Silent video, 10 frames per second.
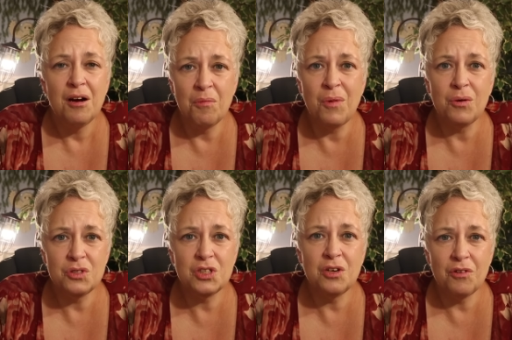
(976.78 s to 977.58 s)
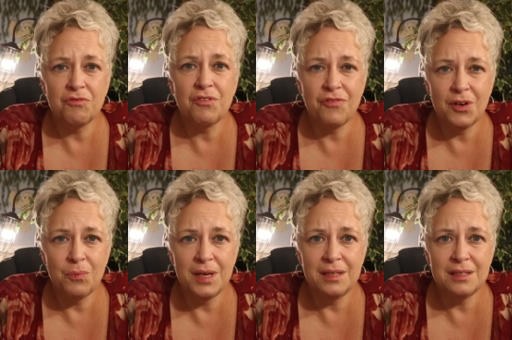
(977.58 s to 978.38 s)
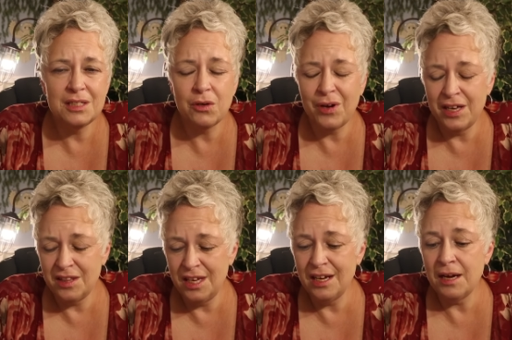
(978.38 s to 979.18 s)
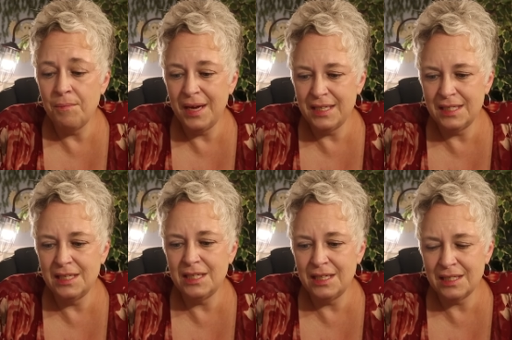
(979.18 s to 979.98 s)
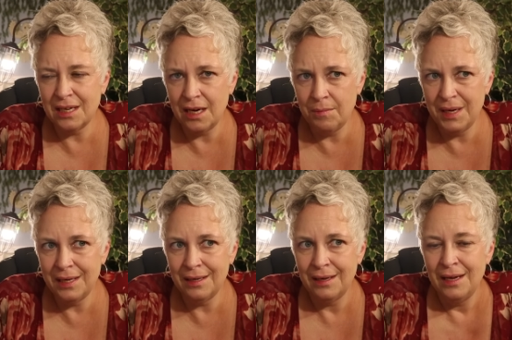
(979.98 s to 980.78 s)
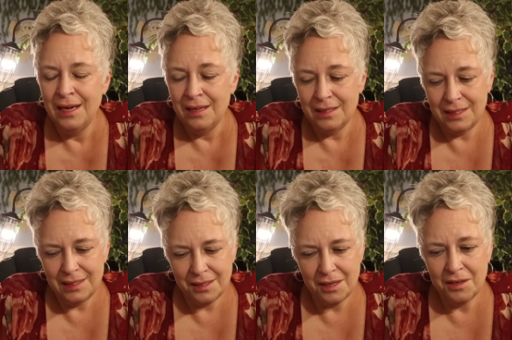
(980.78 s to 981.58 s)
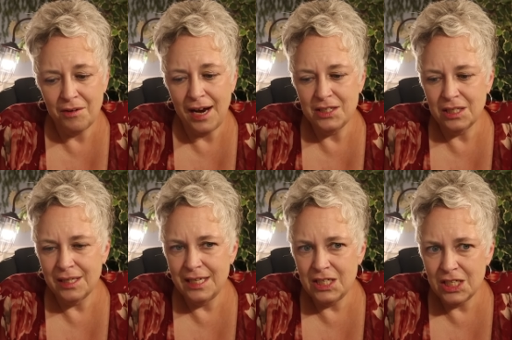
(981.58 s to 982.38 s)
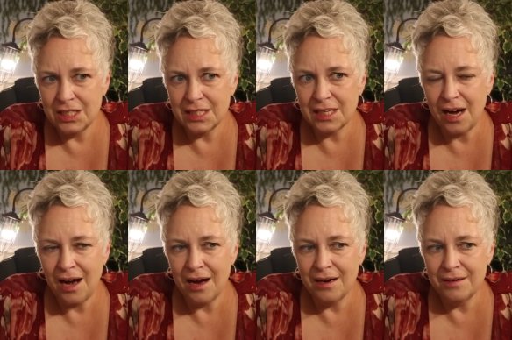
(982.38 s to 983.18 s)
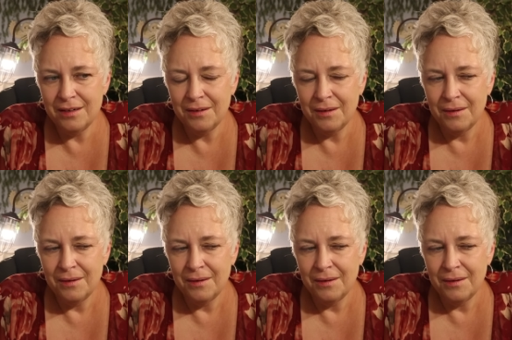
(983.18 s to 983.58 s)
emotional fulfillment so i think a message is coming this is a congratulations card